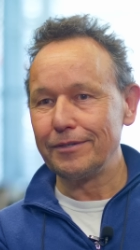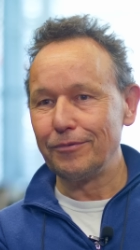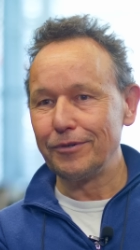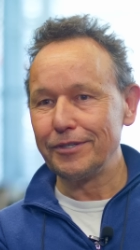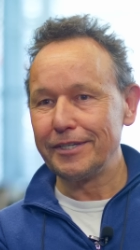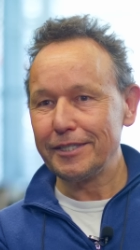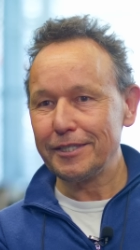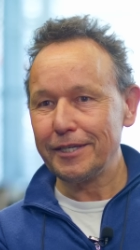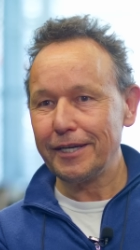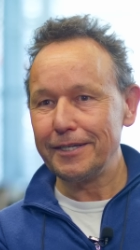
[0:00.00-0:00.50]

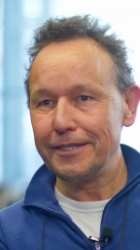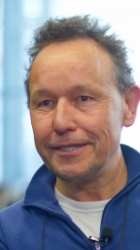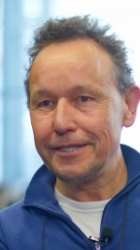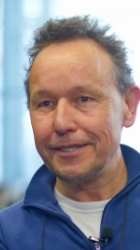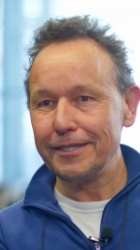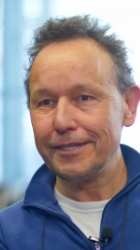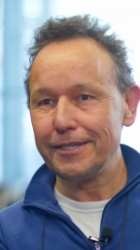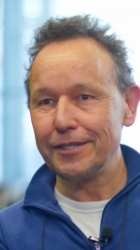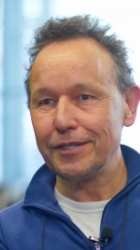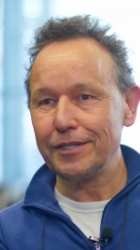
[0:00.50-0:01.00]

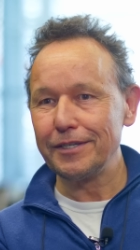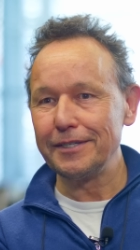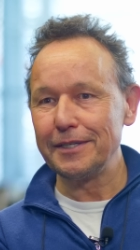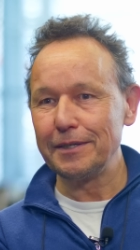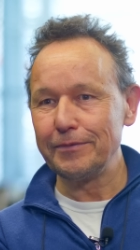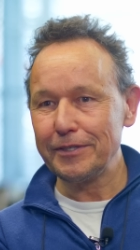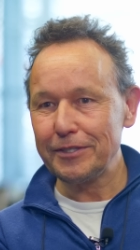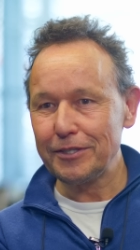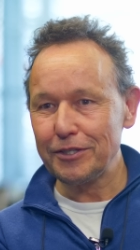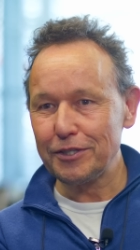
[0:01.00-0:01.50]

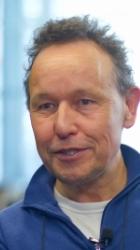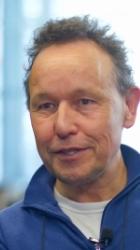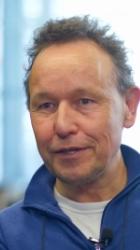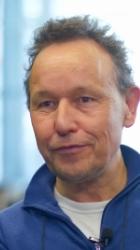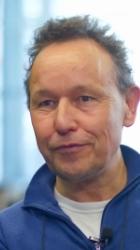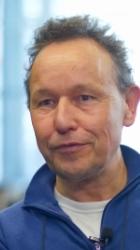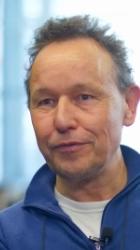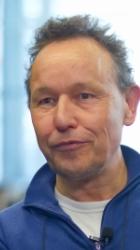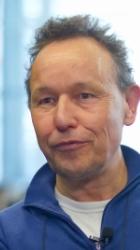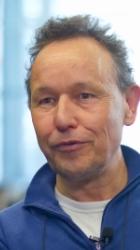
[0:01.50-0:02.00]

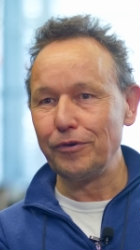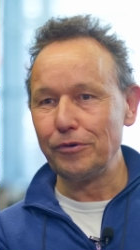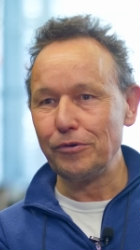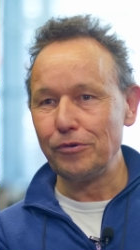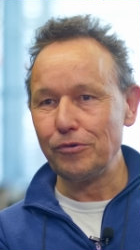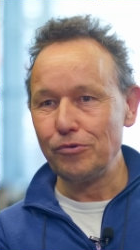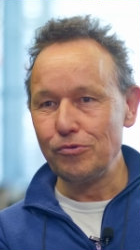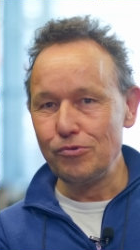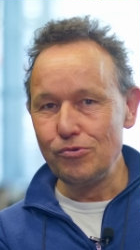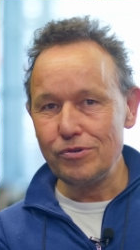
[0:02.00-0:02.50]
And I think it's
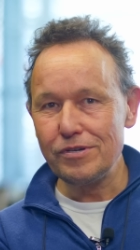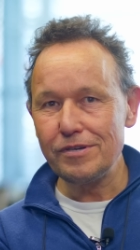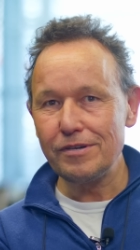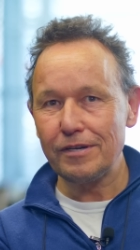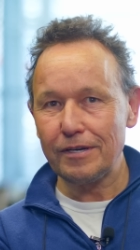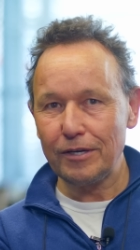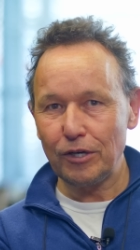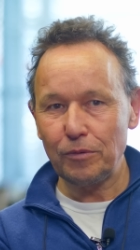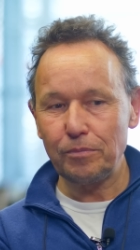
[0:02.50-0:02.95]
incredibly